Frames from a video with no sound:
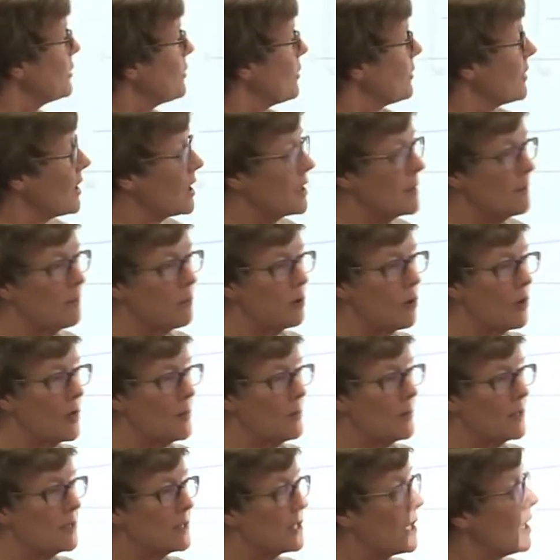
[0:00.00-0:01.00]
on
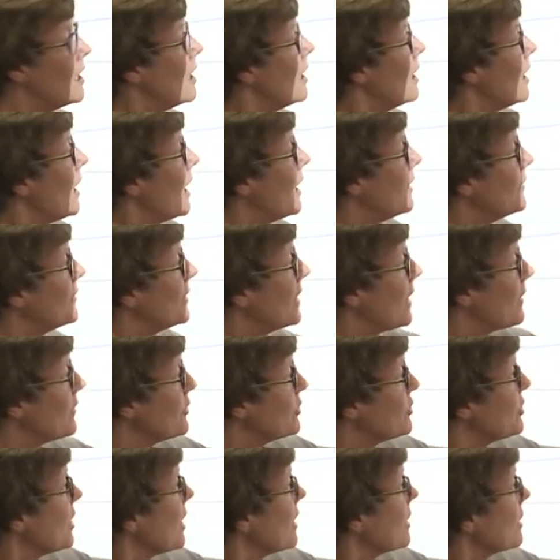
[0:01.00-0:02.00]
unemployment, and the other
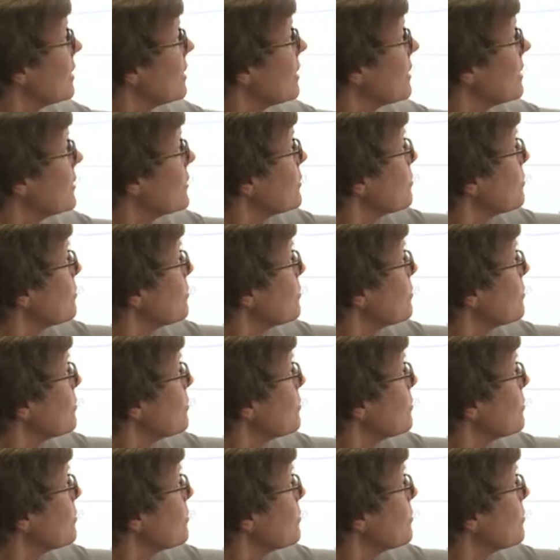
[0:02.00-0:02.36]
channel is